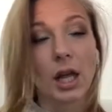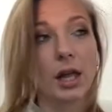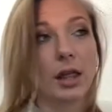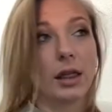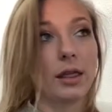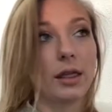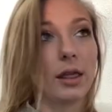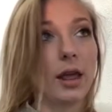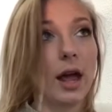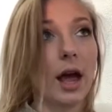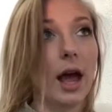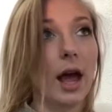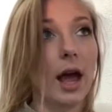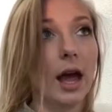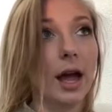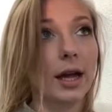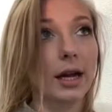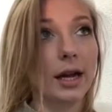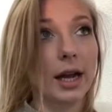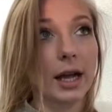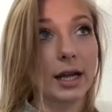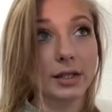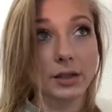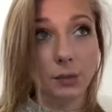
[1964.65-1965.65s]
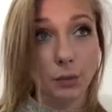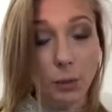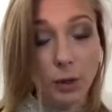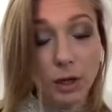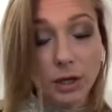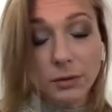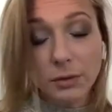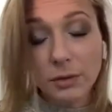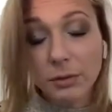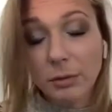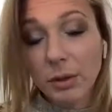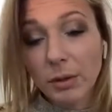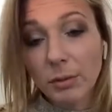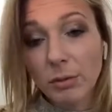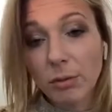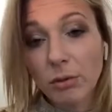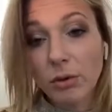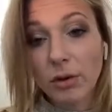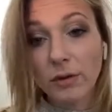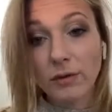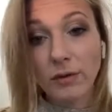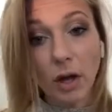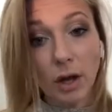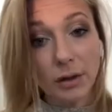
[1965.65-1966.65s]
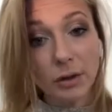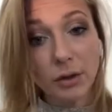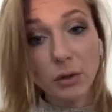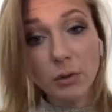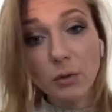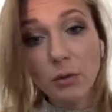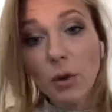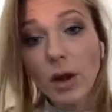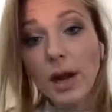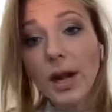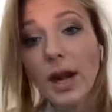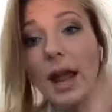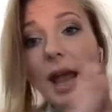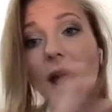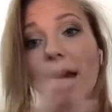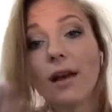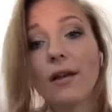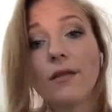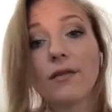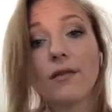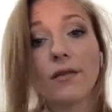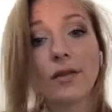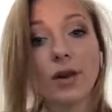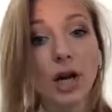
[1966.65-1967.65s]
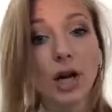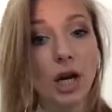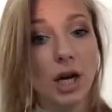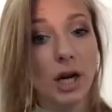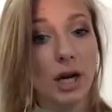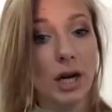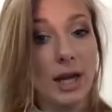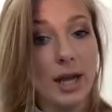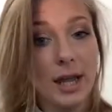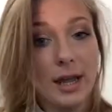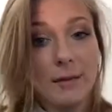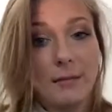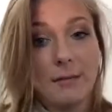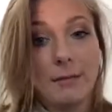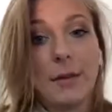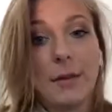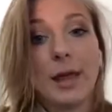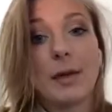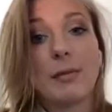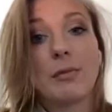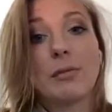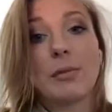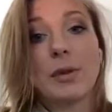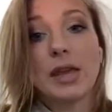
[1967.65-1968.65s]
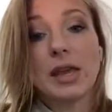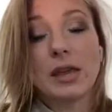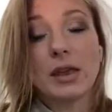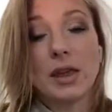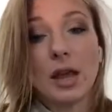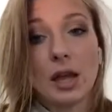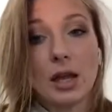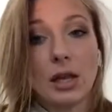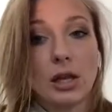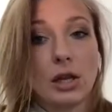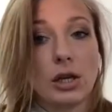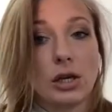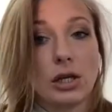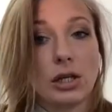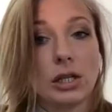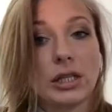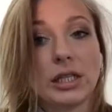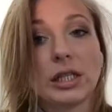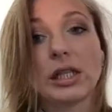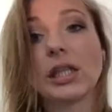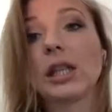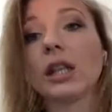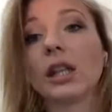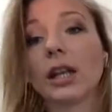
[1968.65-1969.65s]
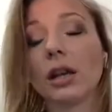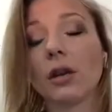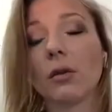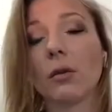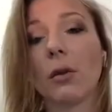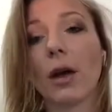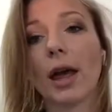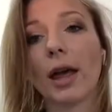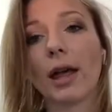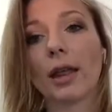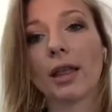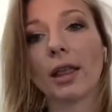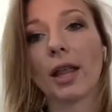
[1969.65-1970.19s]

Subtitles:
that has worked with people who have gone through whatever it may be that you're dealing with,